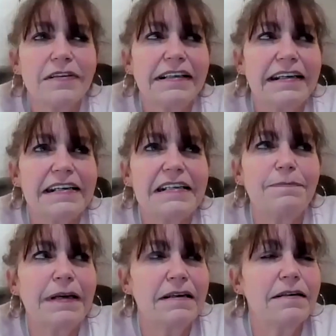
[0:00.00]
Well, it is,
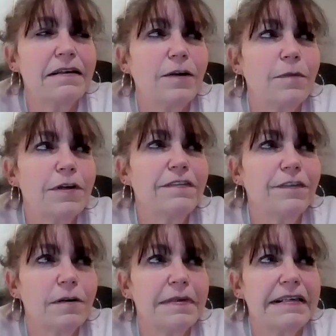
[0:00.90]
but most
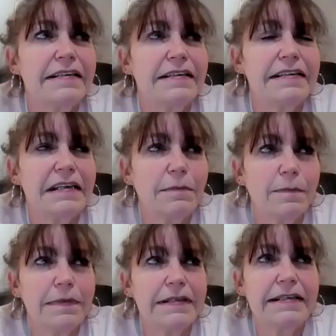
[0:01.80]
firms
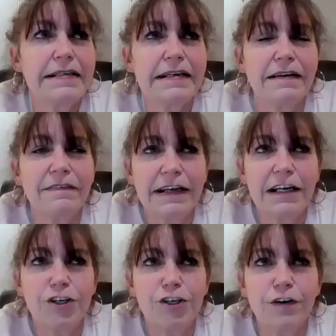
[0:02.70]
see an
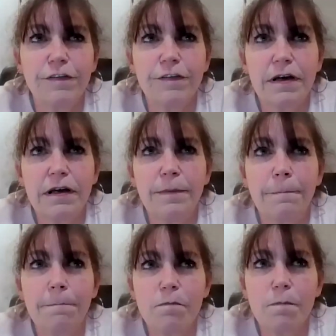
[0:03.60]
advantage of
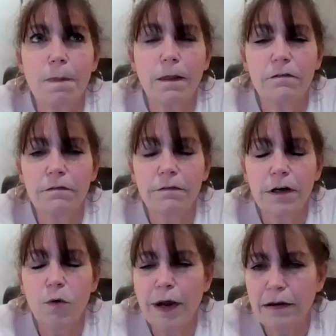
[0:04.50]

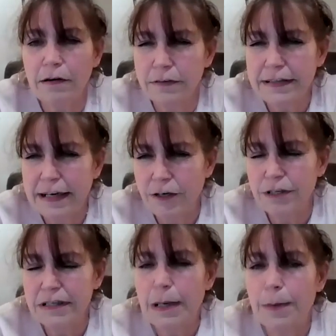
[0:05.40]
requiring
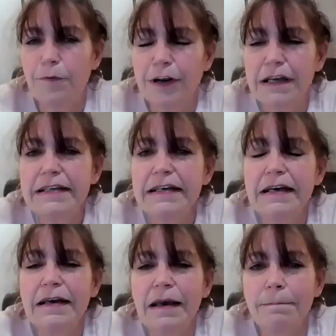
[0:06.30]
retainers up front.
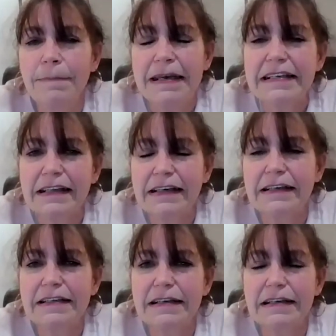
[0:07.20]

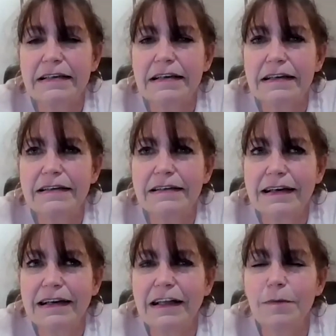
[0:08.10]
Basically, it
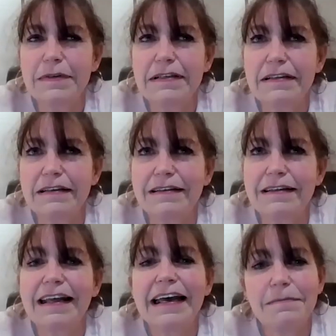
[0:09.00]
kind of helps the
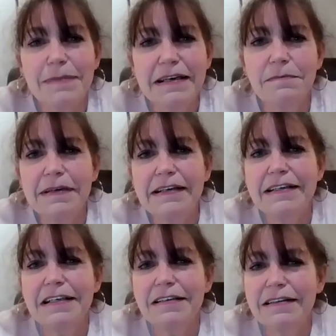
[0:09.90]
client be
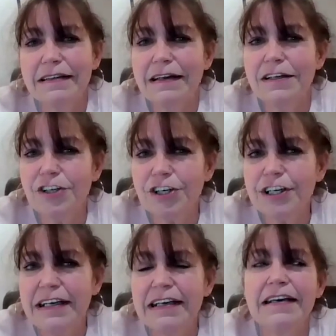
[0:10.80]
committed to using that
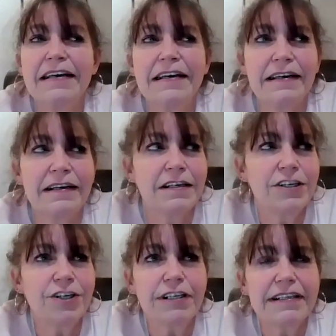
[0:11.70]
attorney. It
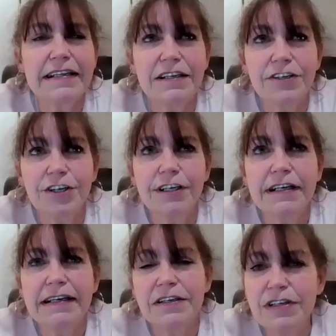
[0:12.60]
ensures that the
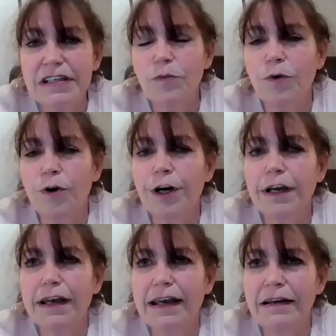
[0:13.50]
attorney can do some
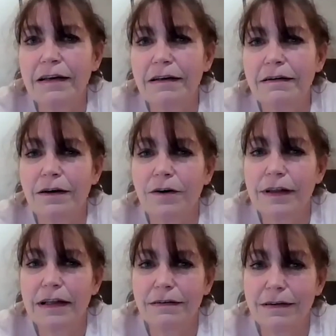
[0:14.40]
work and know
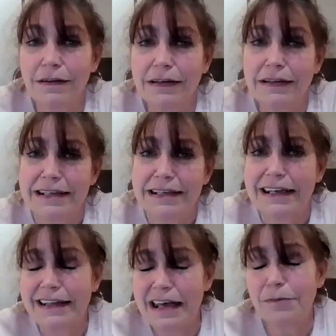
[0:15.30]
that they'll at least
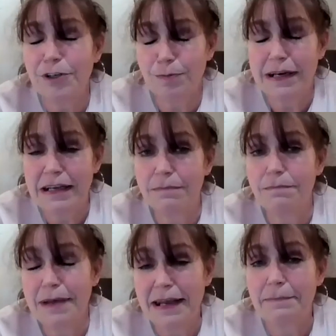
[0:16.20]
get that much money
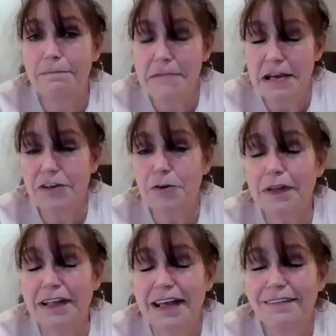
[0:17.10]
paid into
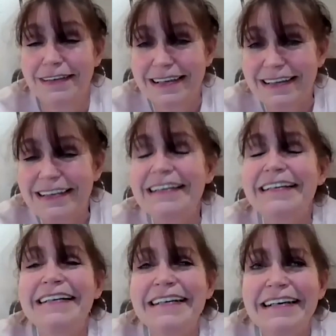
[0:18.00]
what they've done.
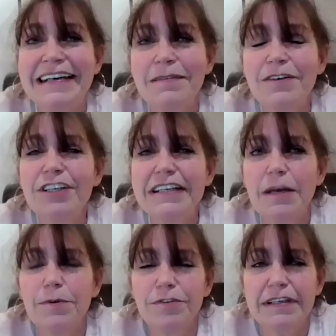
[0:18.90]
So it just
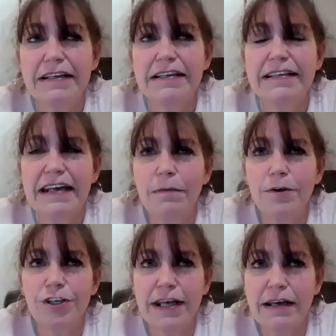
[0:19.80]
helps
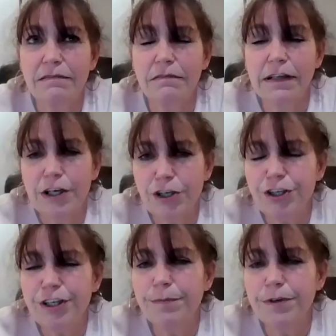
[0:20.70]
establish that
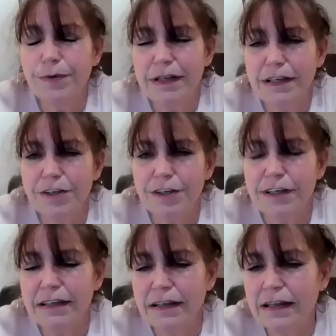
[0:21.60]
relationship between the
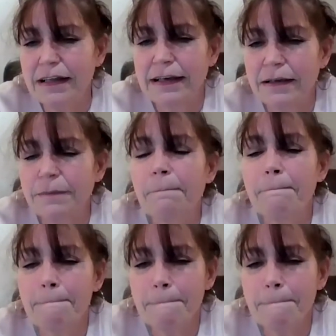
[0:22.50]
attorney and the client.